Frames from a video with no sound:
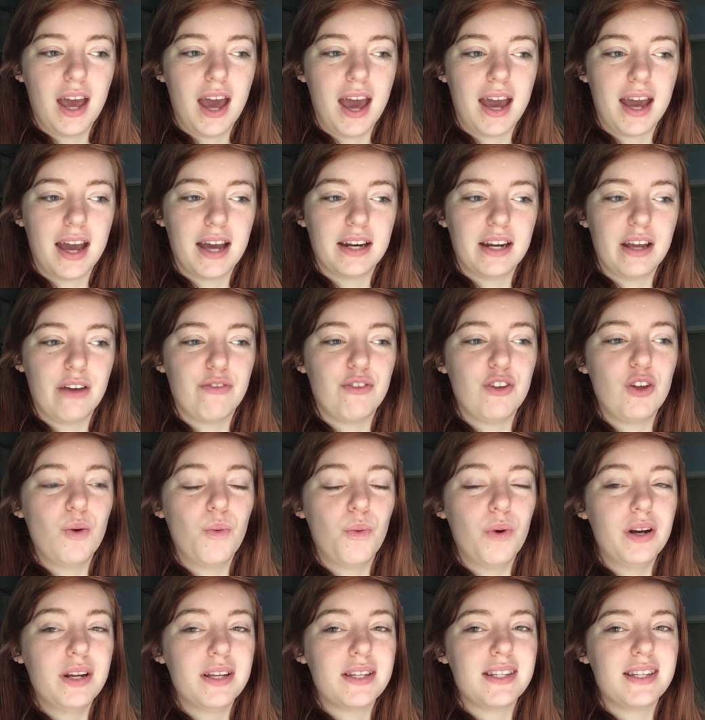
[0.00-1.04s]
And if you
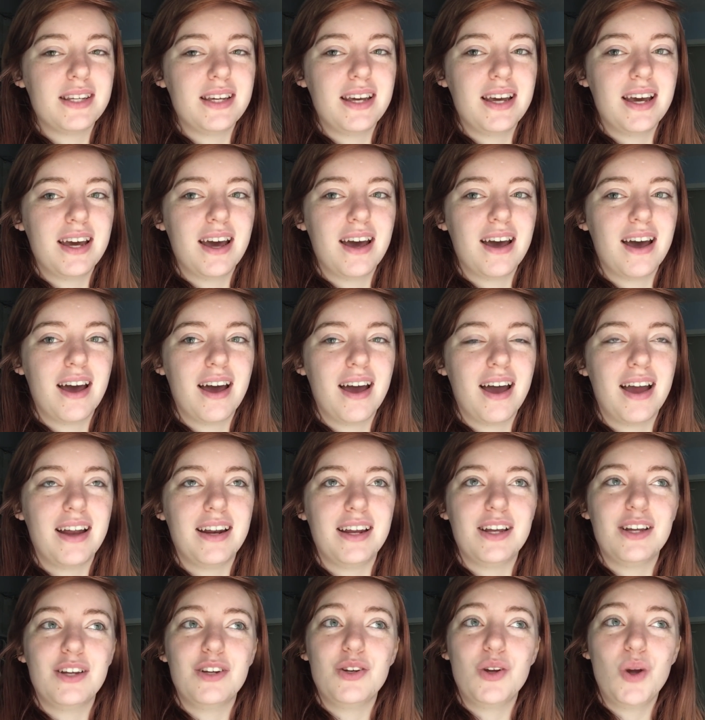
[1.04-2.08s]
want to see
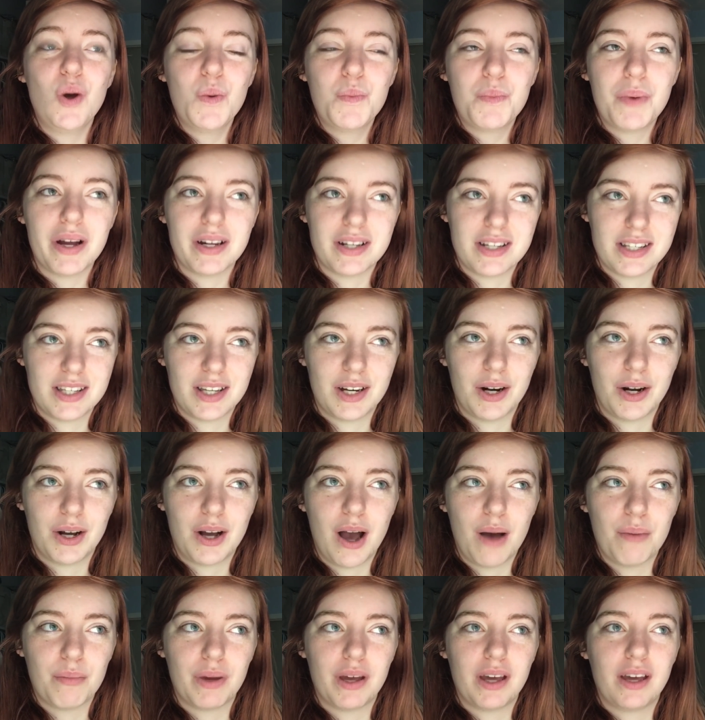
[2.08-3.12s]
any new pets that are
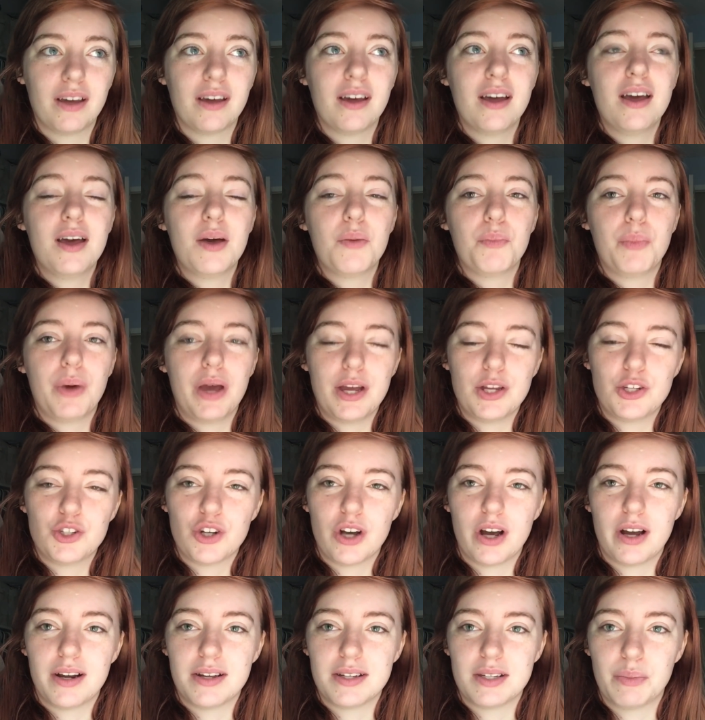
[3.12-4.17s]
coming,
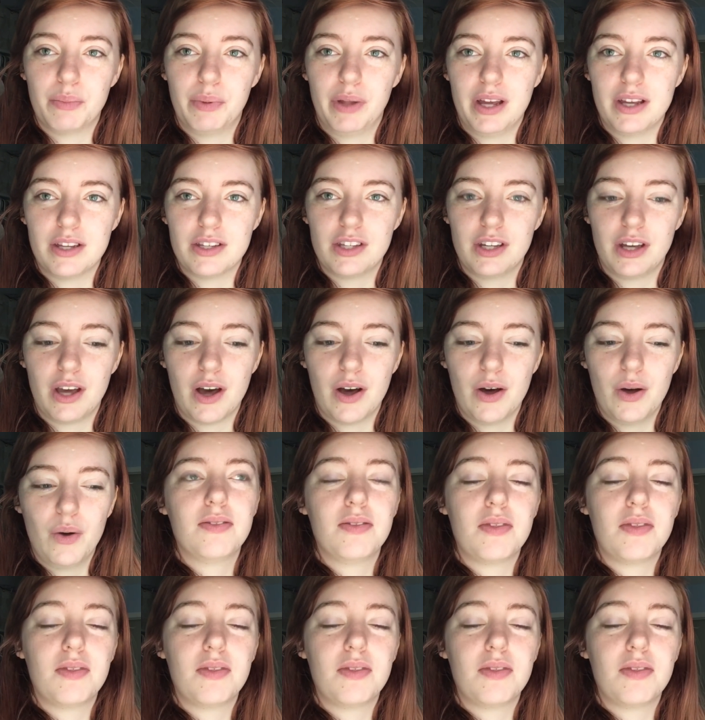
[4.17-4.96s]
Patreon is the place to go.